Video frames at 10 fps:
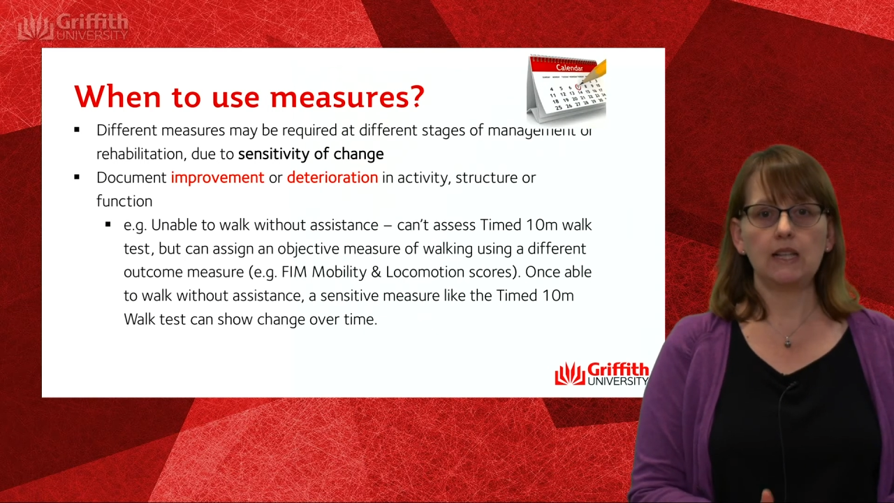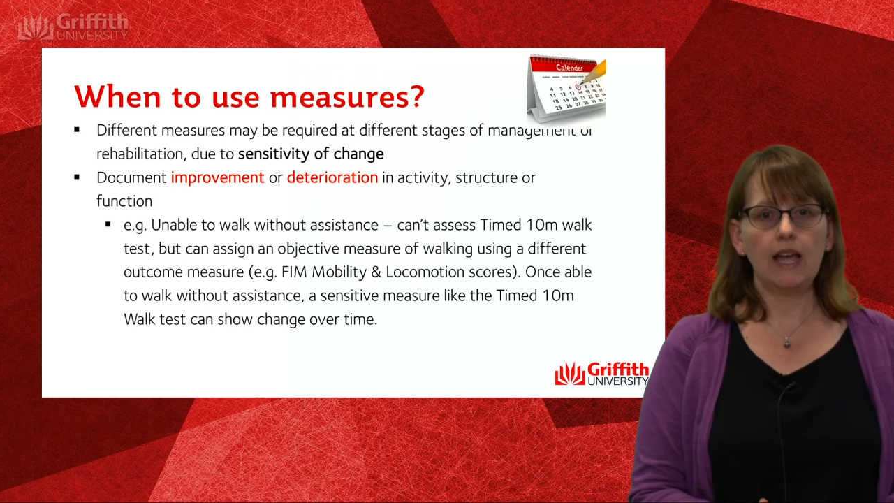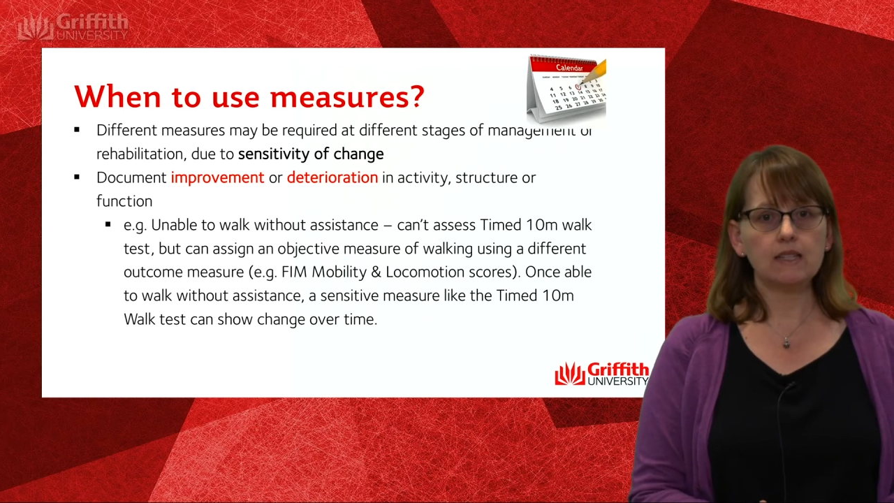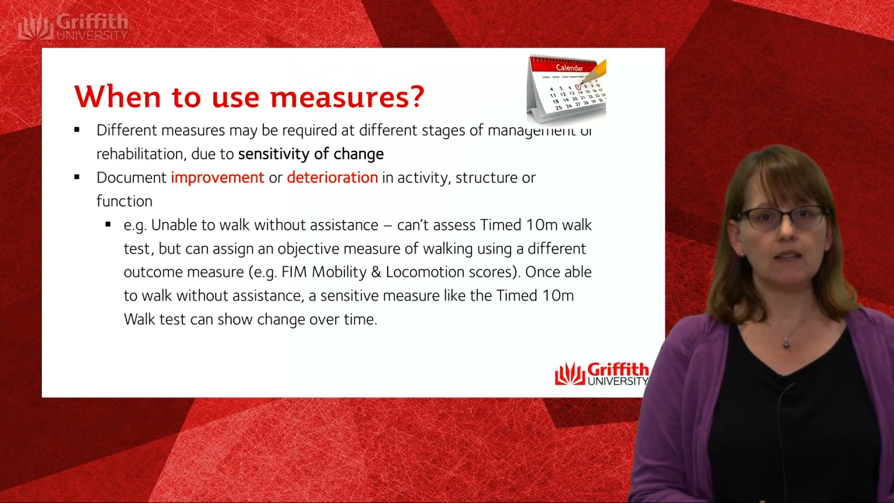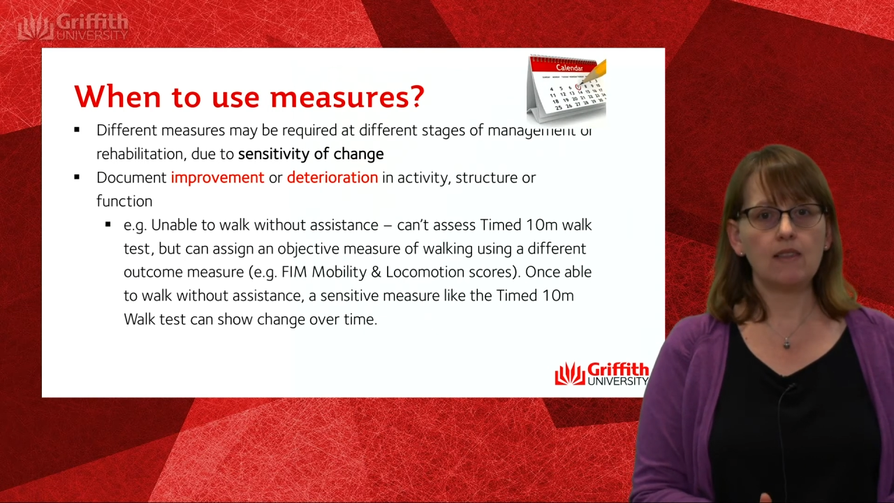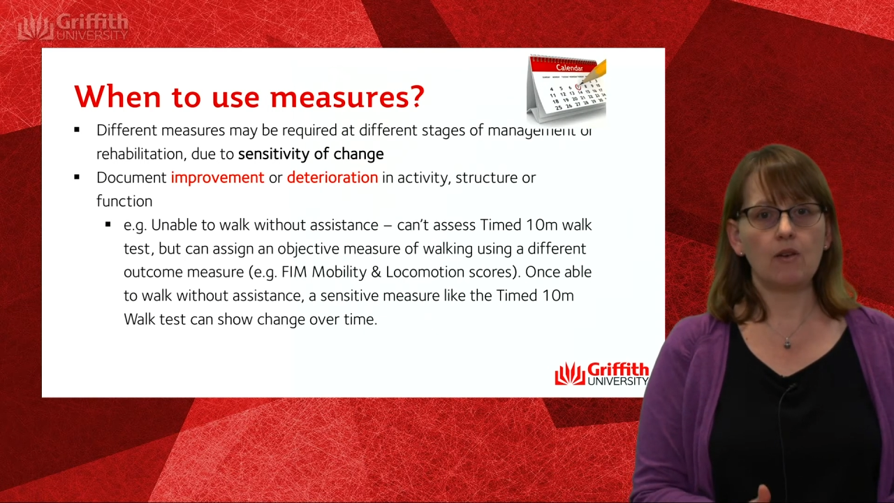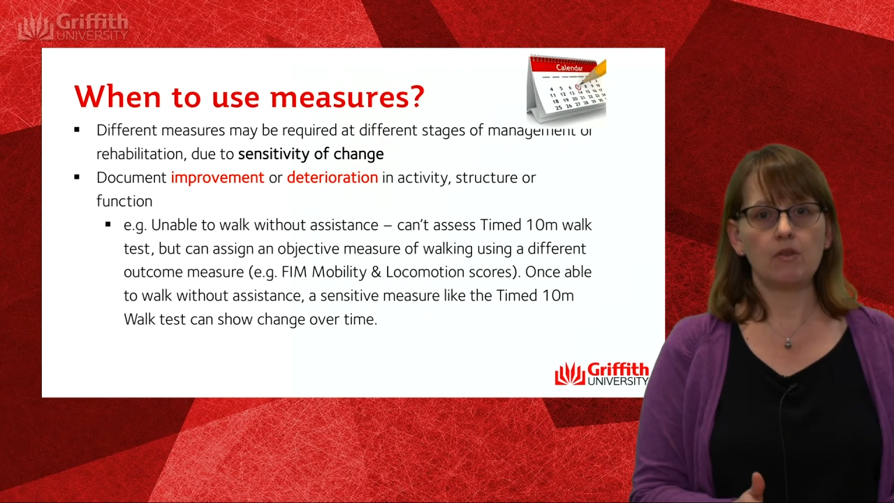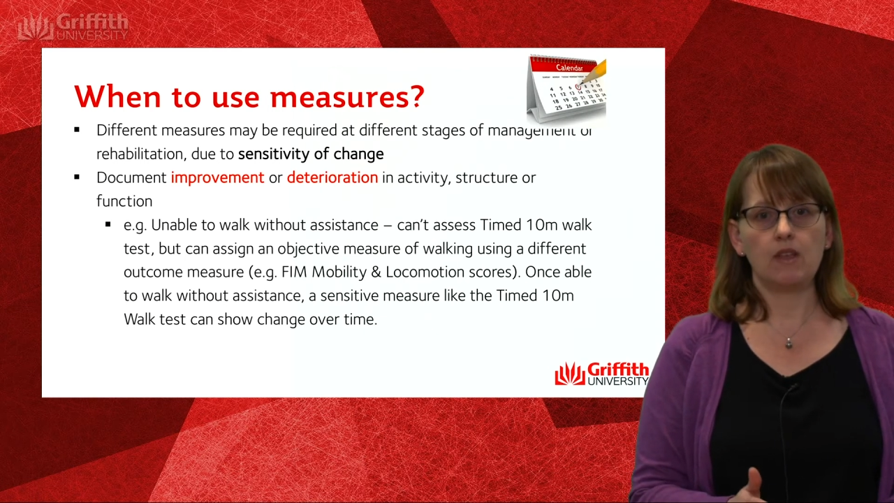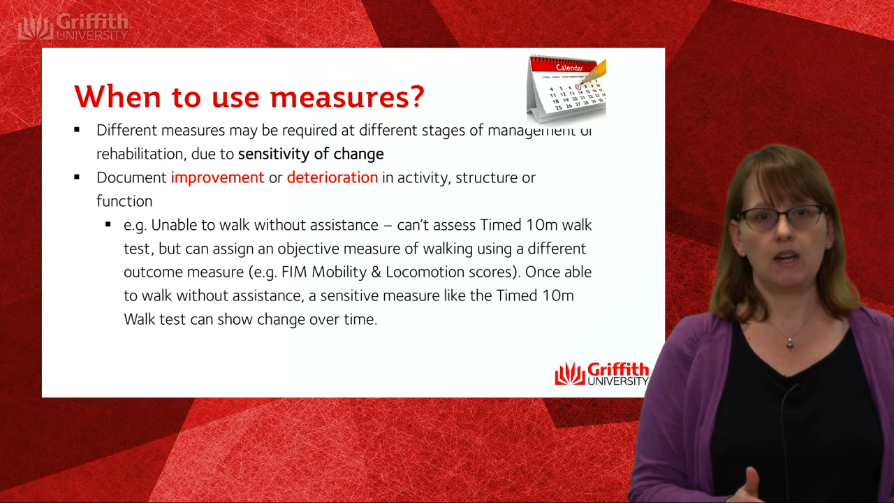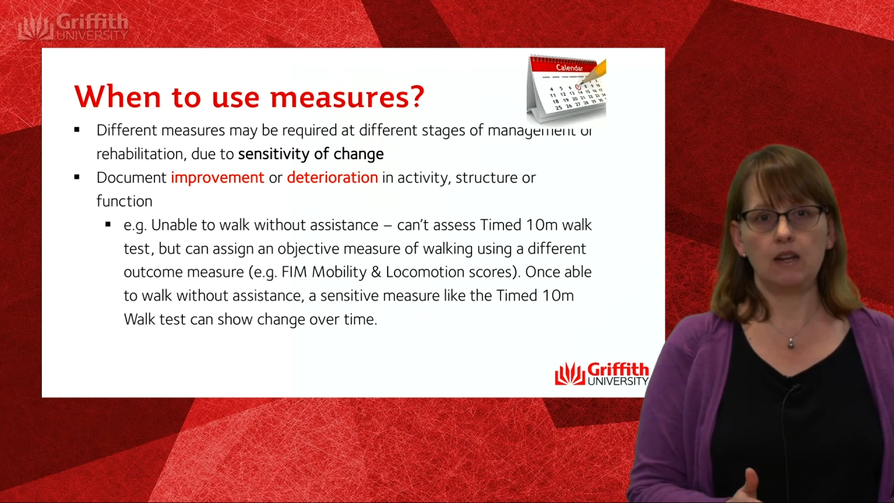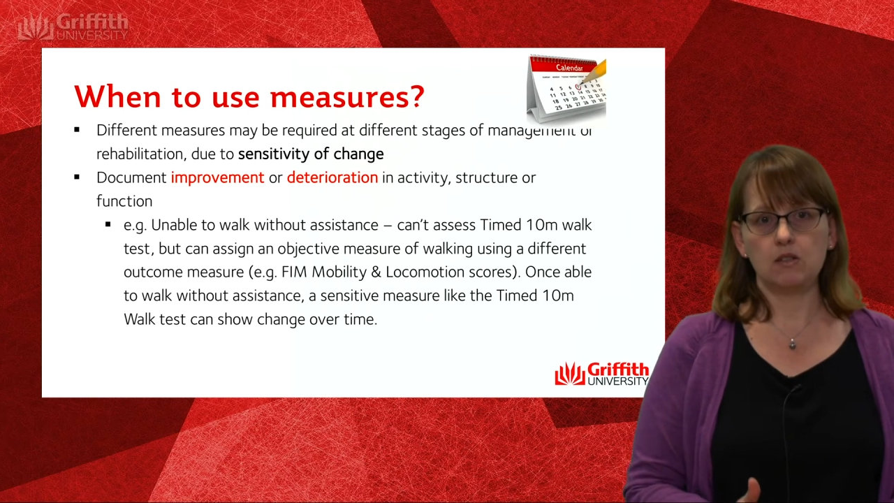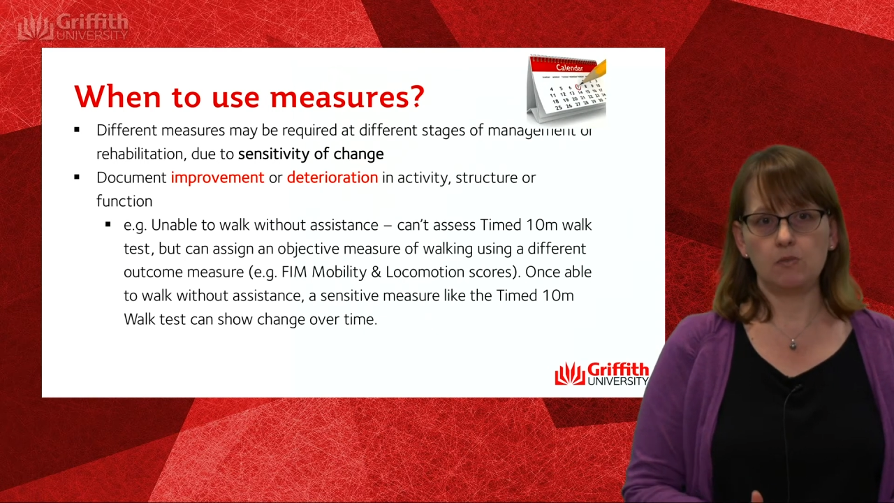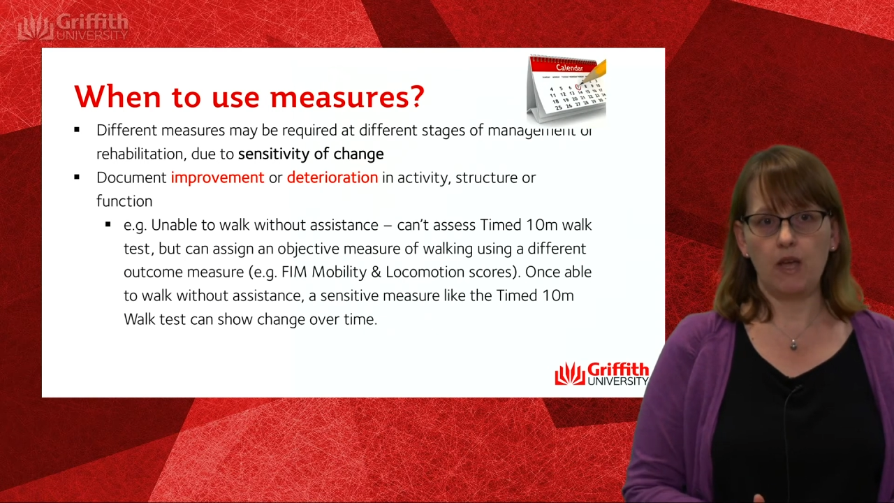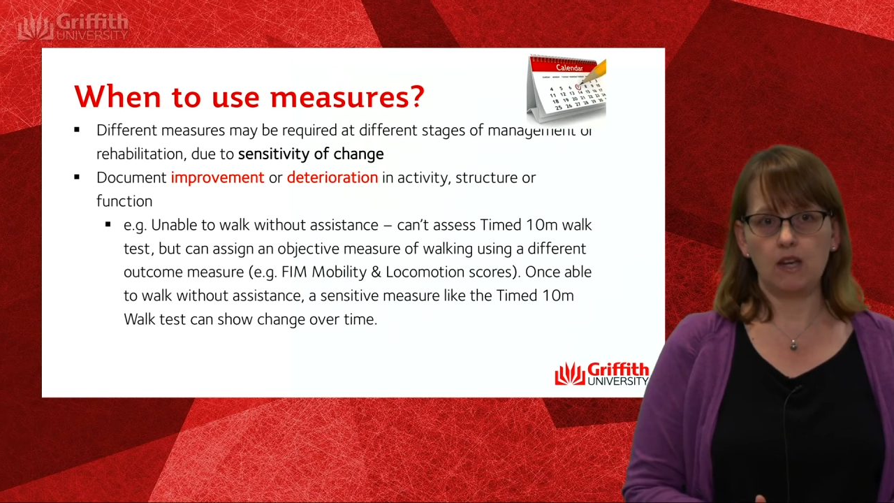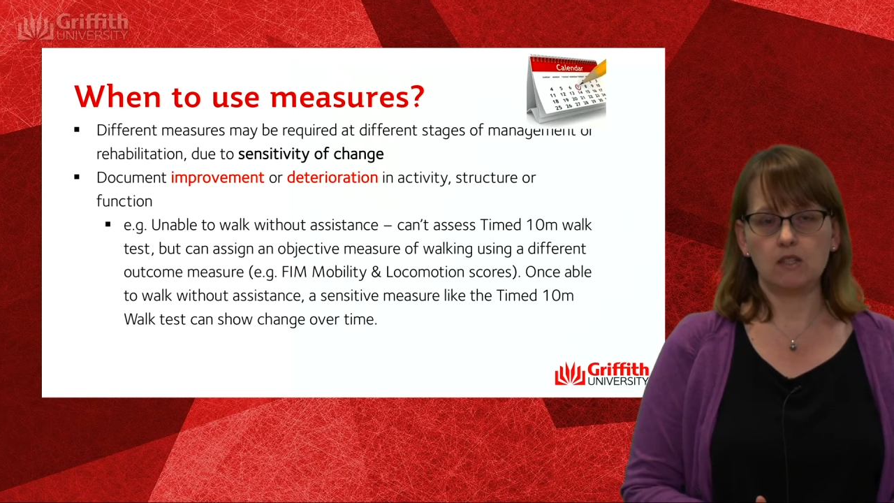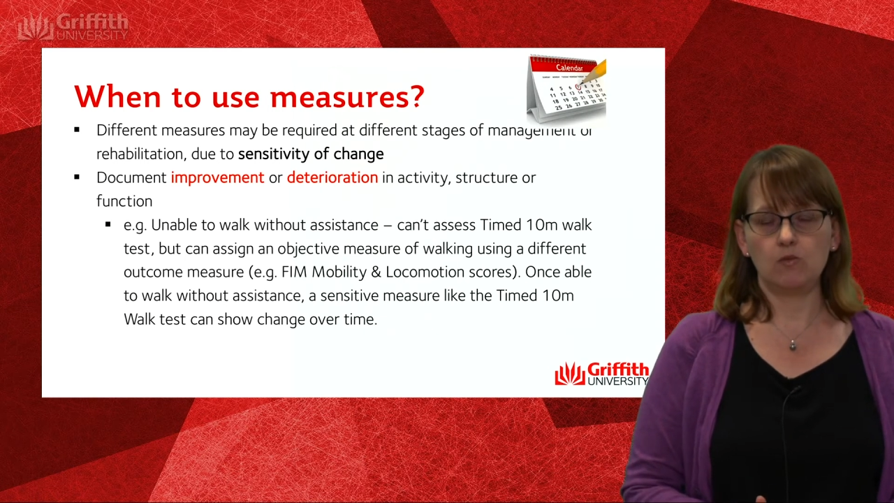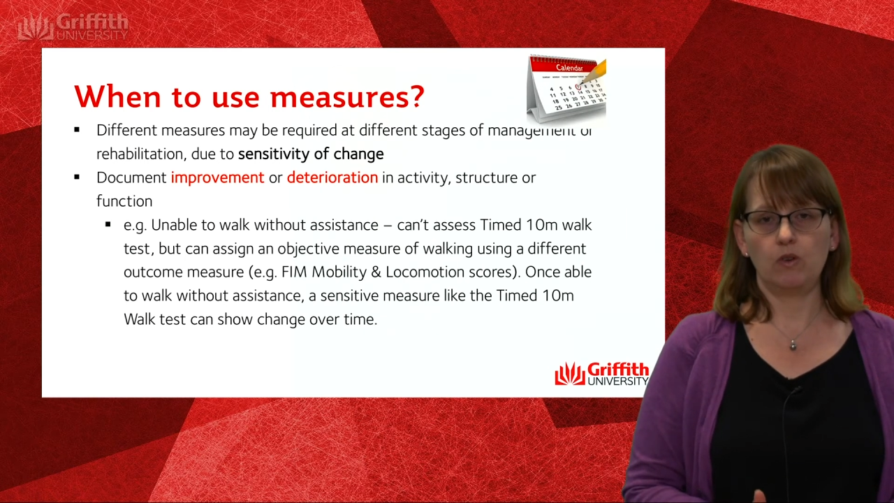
later they were then independent